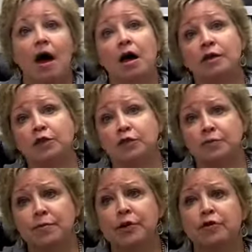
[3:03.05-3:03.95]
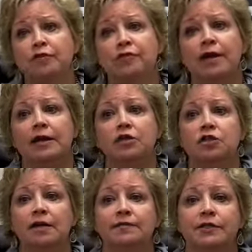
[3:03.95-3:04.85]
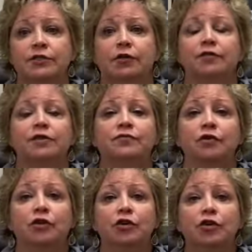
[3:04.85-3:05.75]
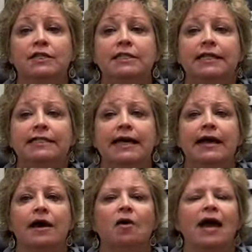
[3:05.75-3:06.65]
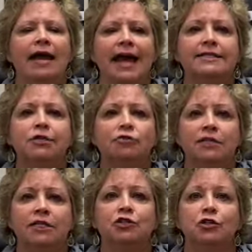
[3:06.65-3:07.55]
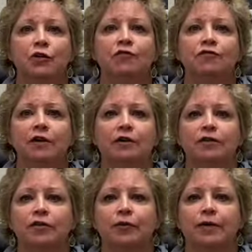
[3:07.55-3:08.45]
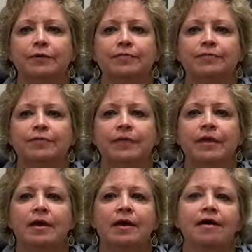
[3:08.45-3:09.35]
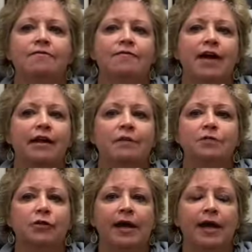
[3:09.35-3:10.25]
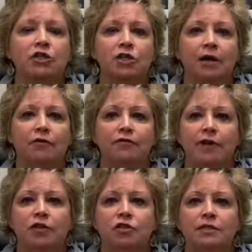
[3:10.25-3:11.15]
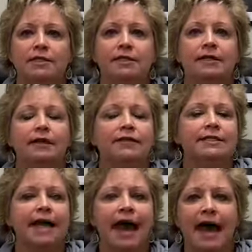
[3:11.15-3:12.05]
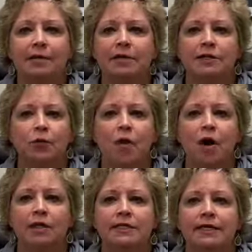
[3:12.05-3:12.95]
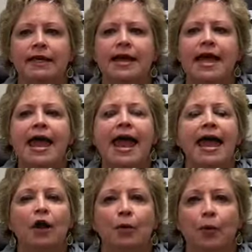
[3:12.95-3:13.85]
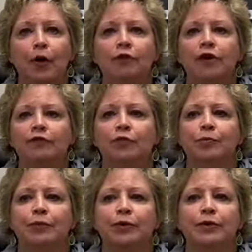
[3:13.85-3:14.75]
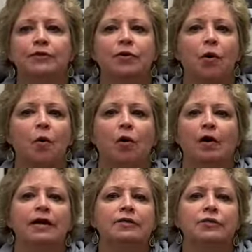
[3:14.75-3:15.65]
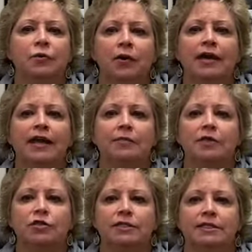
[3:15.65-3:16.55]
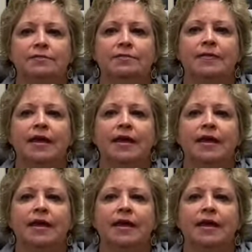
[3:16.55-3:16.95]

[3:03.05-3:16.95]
A smooth finish gives a surface for good detail and has a traditional feel to it. Vellums or eggshell finishes give a timeless quality and are perfect for books or historic images.